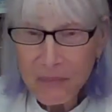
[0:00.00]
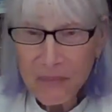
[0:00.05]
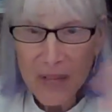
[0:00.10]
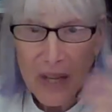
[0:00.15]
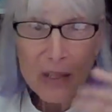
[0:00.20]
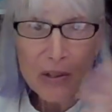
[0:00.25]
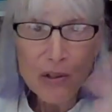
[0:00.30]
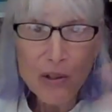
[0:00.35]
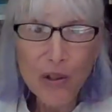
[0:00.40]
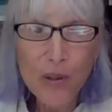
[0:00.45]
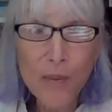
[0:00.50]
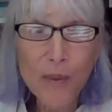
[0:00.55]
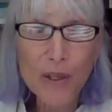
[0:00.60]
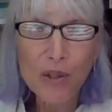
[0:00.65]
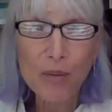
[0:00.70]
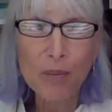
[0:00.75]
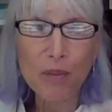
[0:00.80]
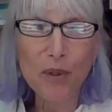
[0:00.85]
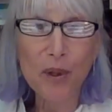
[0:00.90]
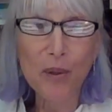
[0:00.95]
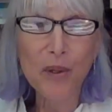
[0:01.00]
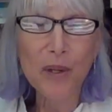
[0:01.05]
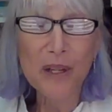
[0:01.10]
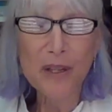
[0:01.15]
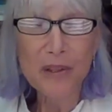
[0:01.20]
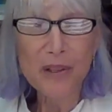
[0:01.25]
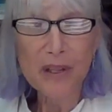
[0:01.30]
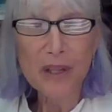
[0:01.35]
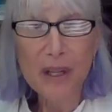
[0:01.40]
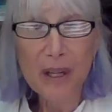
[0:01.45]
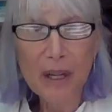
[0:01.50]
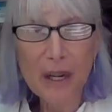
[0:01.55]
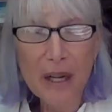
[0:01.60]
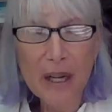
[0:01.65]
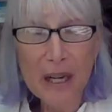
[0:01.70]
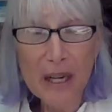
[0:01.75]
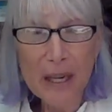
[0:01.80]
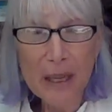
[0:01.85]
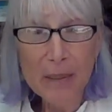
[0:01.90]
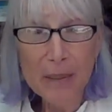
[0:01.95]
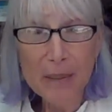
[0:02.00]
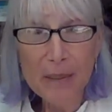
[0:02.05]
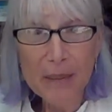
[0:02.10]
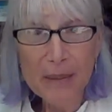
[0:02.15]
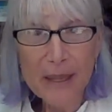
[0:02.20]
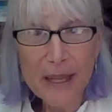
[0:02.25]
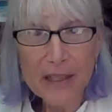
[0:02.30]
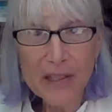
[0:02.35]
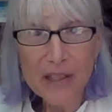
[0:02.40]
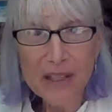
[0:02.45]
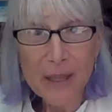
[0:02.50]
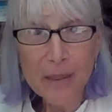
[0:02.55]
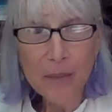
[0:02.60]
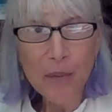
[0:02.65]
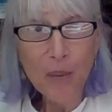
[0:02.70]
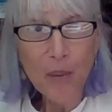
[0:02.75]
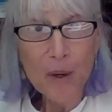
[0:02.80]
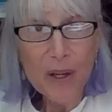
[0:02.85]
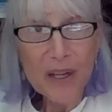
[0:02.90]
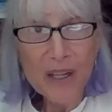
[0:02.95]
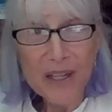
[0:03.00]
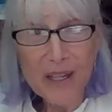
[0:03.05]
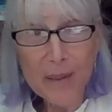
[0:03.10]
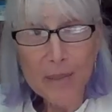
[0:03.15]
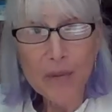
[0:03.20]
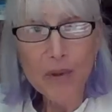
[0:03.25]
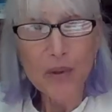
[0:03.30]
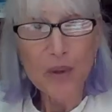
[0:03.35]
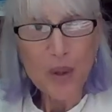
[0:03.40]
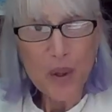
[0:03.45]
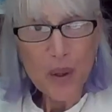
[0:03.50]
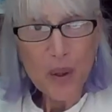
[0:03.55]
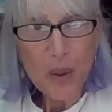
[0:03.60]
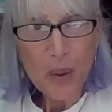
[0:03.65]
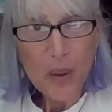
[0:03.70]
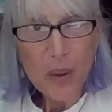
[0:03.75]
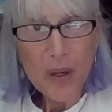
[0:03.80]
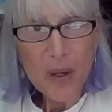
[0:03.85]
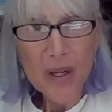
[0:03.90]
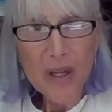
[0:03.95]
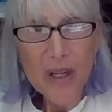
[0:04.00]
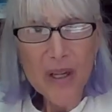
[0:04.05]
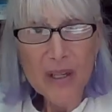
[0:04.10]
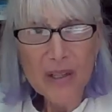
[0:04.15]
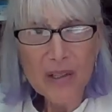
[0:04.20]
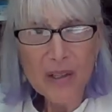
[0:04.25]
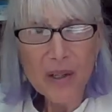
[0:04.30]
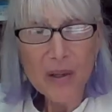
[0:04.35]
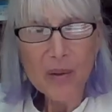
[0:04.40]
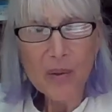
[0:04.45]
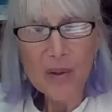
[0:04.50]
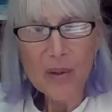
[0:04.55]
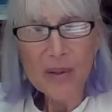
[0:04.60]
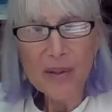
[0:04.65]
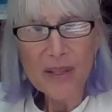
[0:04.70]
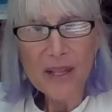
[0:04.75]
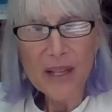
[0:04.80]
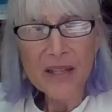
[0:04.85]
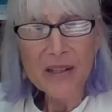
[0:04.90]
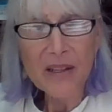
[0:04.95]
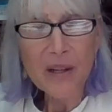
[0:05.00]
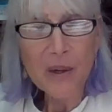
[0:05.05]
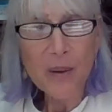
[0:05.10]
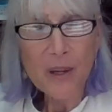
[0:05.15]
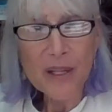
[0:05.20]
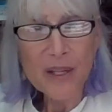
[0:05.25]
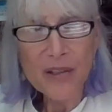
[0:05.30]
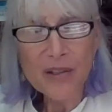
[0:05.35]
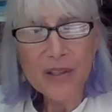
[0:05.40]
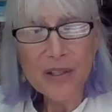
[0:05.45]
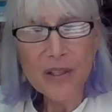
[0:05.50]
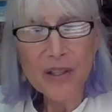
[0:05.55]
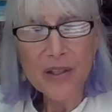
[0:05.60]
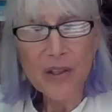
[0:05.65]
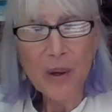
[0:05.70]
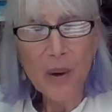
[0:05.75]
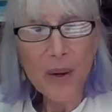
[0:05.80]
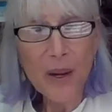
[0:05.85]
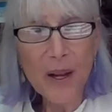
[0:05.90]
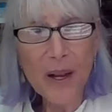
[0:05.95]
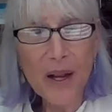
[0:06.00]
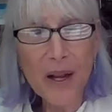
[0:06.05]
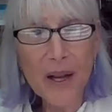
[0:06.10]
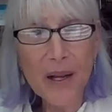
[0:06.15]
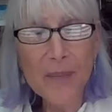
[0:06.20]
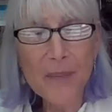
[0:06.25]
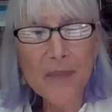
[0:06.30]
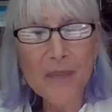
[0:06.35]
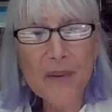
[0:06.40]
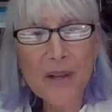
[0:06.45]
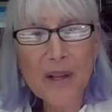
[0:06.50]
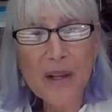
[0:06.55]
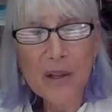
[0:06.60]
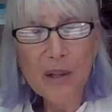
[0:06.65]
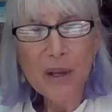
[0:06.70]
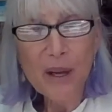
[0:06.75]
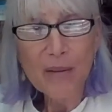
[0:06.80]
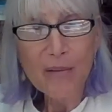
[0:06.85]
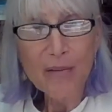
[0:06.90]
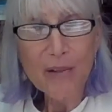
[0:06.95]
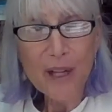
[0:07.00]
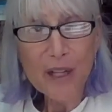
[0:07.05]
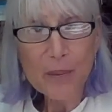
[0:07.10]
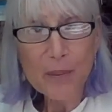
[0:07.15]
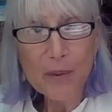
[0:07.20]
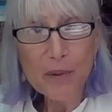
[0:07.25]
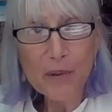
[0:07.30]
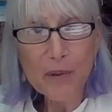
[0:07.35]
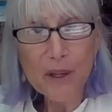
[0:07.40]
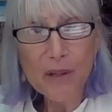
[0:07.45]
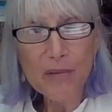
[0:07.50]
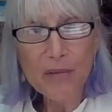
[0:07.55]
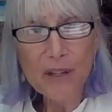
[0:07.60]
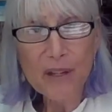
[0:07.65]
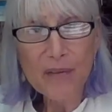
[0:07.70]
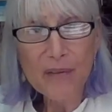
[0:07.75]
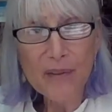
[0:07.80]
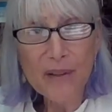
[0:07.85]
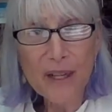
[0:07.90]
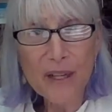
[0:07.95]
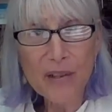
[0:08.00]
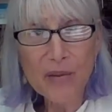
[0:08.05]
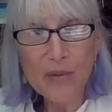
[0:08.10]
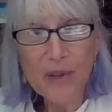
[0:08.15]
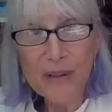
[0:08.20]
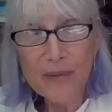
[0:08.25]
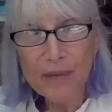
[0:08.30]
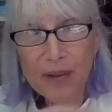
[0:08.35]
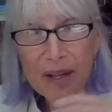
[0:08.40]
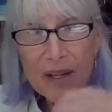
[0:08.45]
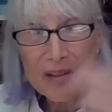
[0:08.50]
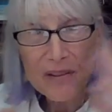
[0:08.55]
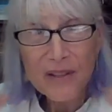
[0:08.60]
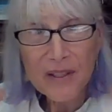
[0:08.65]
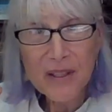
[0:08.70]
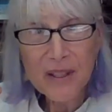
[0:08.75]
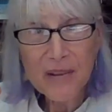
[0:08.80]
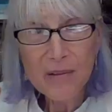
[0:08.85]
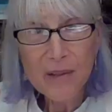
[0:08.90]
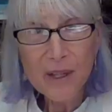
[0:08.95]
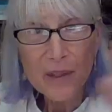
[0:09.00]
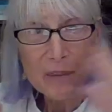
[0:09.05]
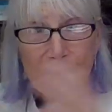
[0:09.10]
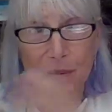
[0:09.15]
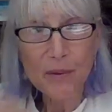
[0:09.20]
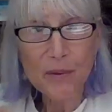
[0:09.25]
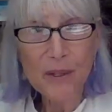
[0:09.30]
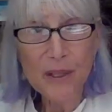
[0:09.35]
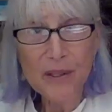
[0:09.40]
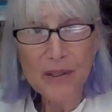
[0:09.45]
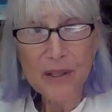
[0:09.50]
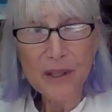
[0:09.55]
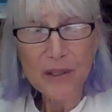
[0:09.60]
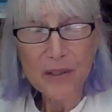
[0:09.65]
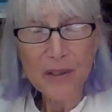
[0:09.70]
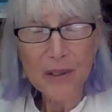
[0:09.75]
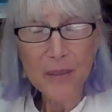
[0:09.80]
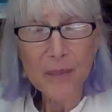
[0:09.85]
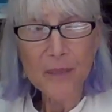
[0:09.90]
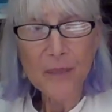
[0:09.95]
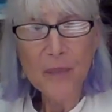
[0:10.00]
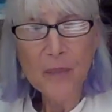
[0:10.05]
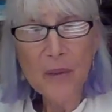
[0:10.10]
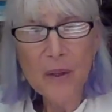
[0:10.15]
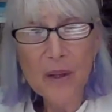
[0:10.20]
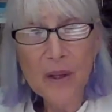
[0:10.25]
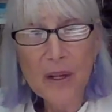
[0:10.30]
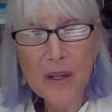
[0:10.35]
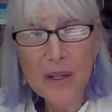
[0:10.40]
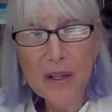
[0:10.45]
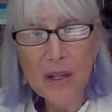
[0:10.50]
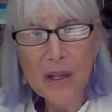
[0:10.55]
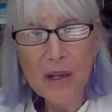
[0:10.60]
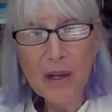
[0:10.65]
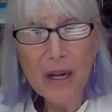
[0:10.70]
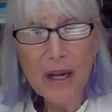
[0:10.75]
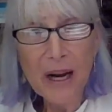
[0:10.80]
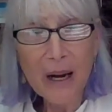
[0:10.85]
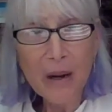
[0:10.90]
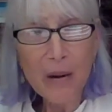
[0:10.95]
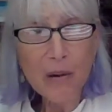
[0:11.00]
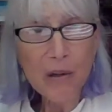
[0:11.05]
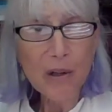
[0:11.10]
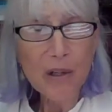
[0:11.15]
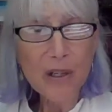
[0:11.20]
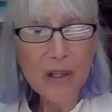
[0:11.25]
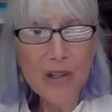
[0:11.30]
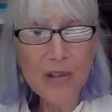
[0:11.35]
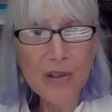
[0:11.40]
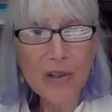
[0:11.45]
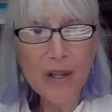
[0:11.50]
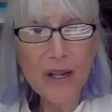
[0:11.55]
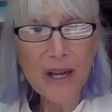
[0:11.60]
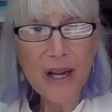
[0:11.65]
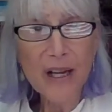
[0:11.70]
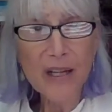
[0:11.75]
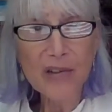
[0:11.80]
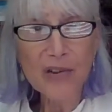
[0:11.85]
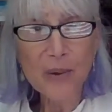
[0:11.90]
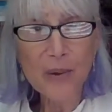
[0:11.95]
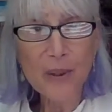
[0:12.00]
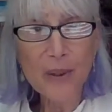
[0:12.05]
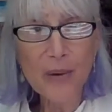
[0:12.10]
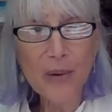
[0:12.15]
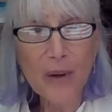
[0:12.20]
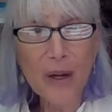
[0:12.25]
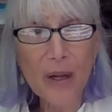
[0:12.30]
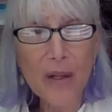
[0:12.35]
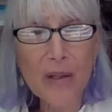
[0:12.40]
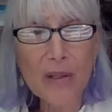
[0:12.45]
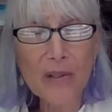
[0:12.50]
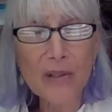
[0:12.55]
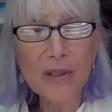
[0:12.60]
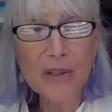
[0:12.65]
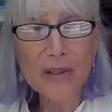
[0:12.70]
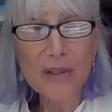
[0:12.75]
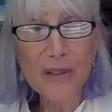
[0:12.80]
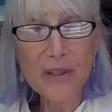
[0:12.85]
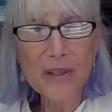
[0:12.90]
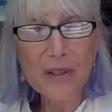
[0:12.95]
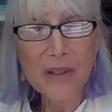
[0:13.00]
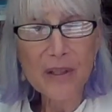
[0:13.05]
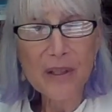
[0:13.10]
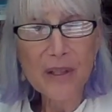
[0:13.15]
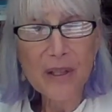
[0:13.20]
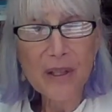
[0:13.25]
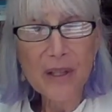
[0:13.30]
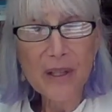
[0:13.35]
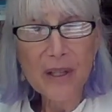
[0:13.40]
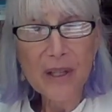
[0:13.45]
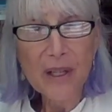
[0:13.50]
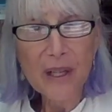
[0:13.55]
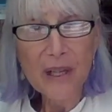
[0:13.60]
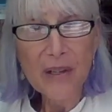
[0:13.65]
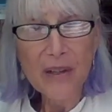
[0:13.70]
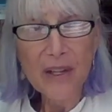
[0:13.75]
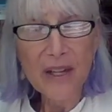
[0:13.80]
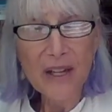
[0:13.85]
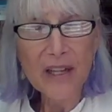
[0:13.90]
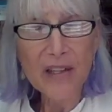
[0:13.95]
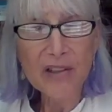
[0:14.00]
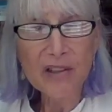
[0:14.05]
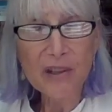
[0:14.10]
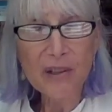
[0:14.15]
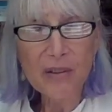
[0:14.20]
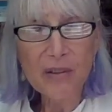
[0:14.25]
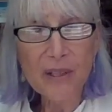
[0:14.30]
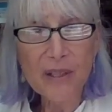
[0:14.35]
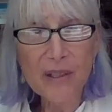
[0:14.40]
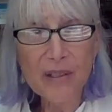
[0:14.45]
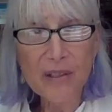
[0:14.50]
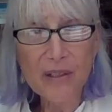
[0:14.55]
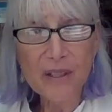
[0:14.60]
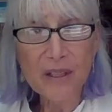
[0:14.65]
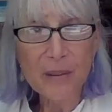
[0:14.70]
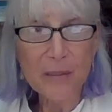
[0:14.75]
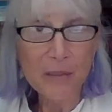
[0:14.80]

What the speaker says: and too much mucus. That's number 1 and number 2. So then the question is, okay, you have respiratory reflux into the respiratory system. How good is your gastroenterologist? And the answer is, in